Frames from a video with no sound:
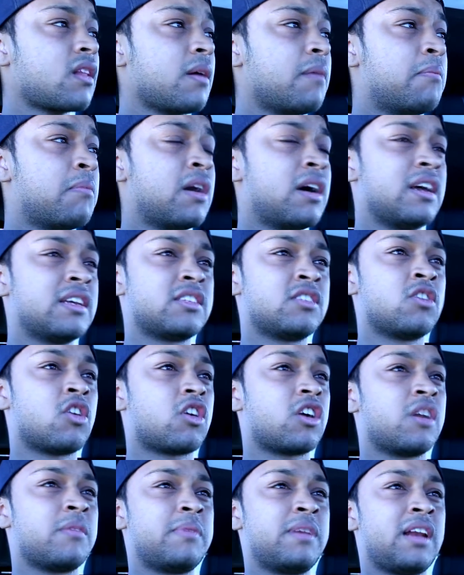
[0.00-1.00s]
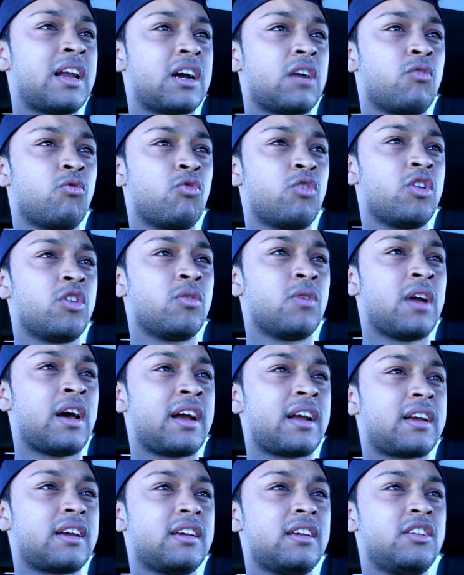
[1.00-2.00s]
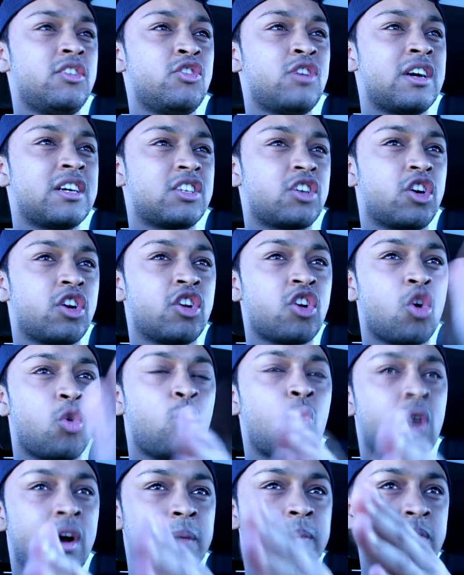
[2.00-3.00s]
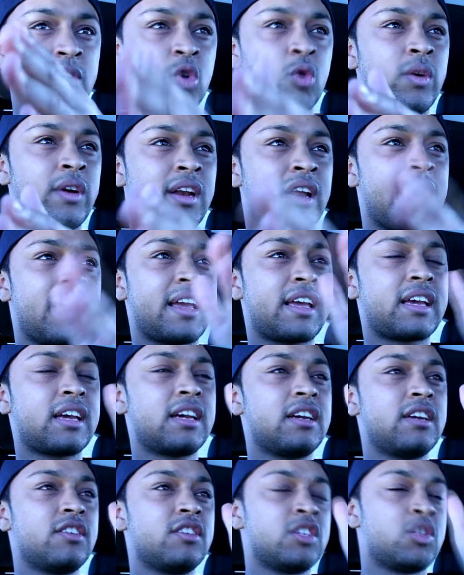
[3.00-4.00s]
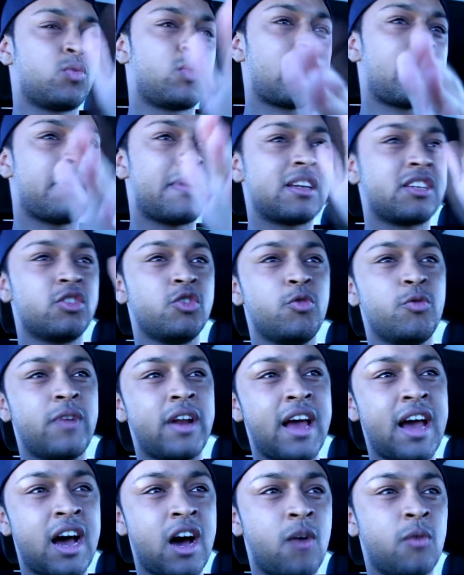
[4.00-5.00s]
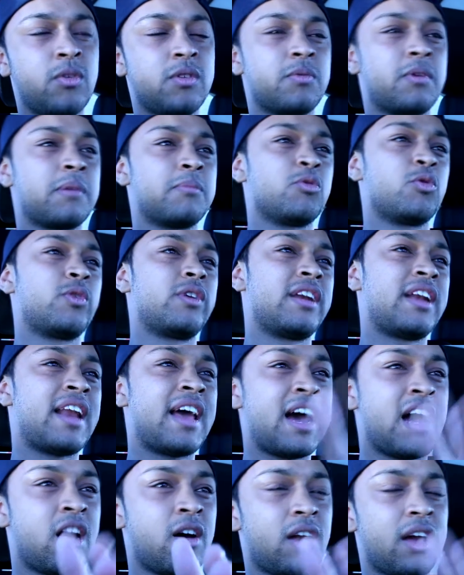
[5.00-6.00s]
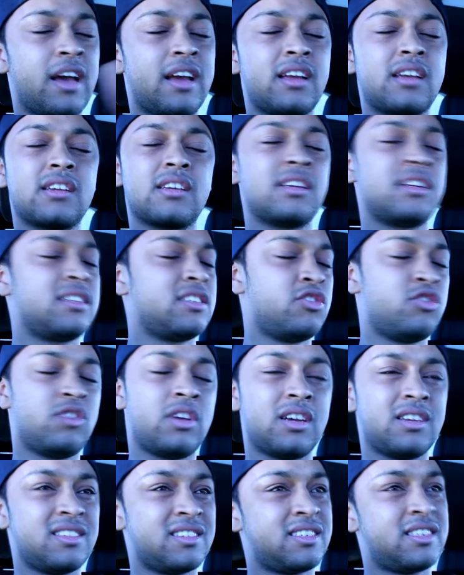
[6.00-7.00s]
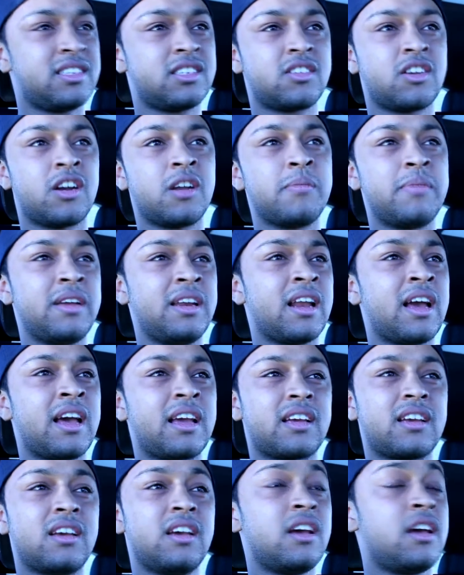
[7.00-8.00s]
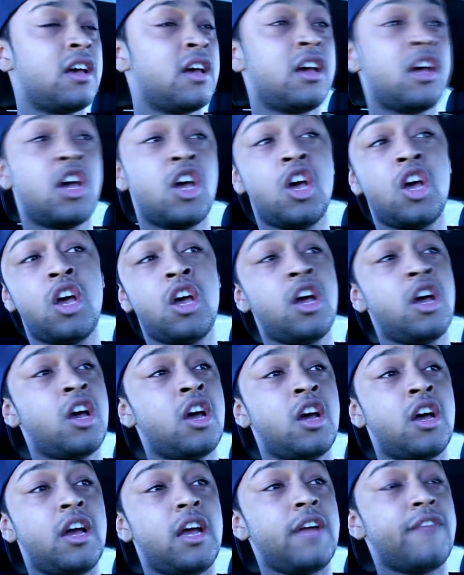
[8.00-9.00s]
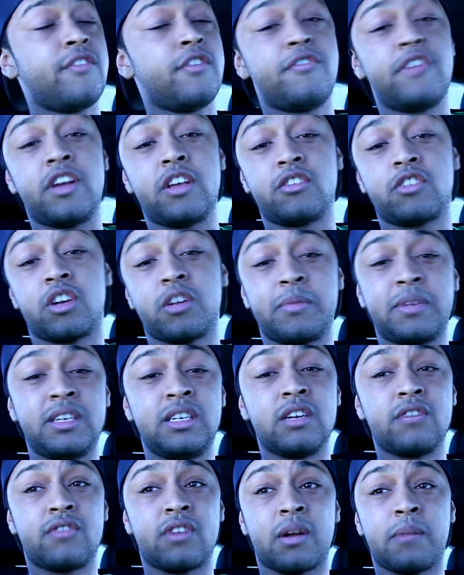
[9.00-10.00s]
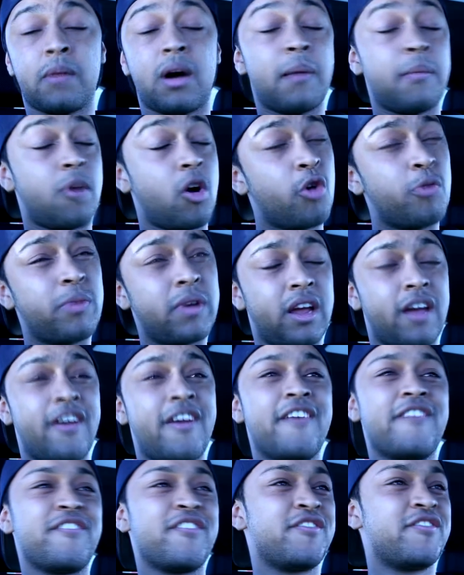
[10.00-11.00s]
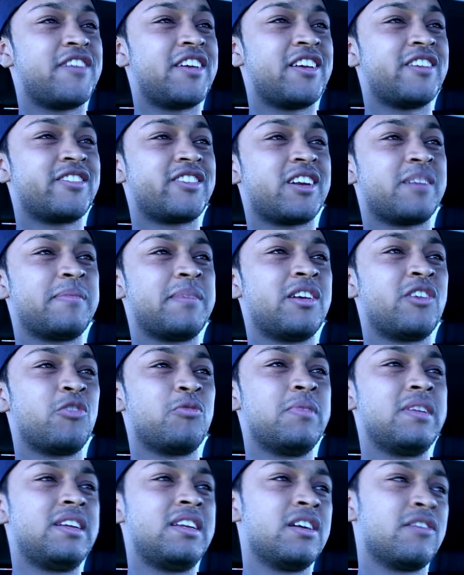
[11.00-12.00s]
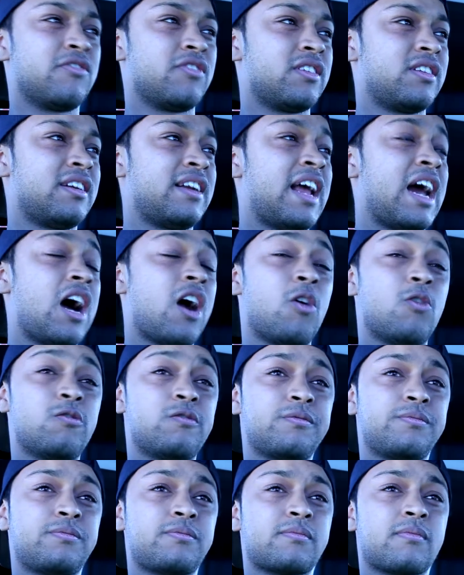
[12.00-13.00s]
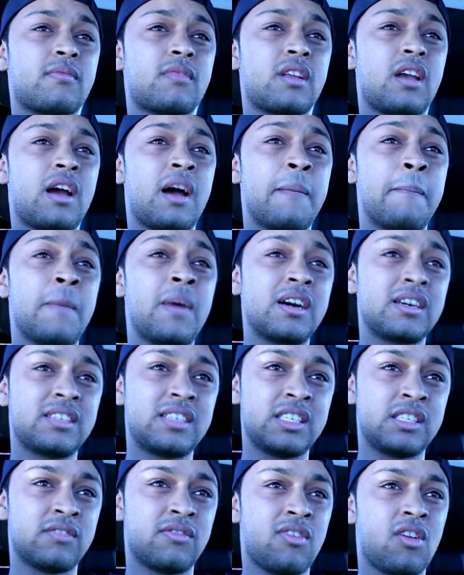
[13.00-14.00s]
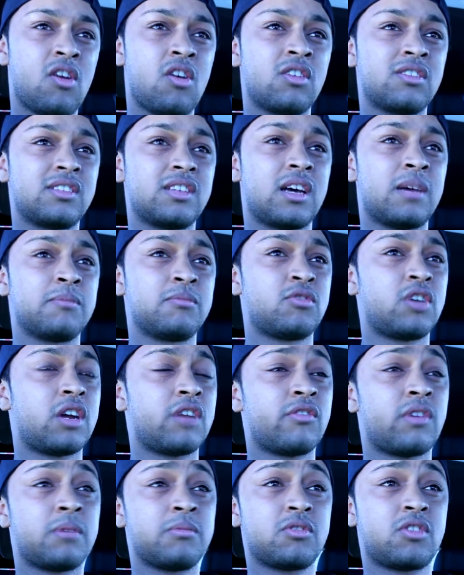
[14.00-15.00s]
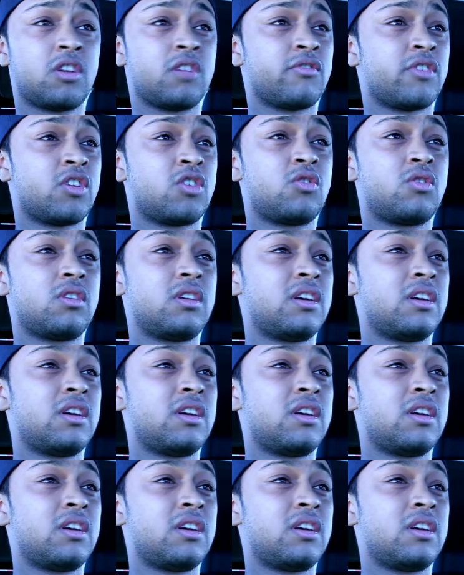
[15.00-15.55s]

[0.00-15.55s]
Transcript: but it's not going to be like a real, like, you guys are going to know what I'm doing, like, this is what I'm about to do now, which is what I'm doing now, like, you get, it's just going to be like every video is going to be different. I'm hoping every video is going to be a little bit different. Now amongst these vlogs, I'm just gonna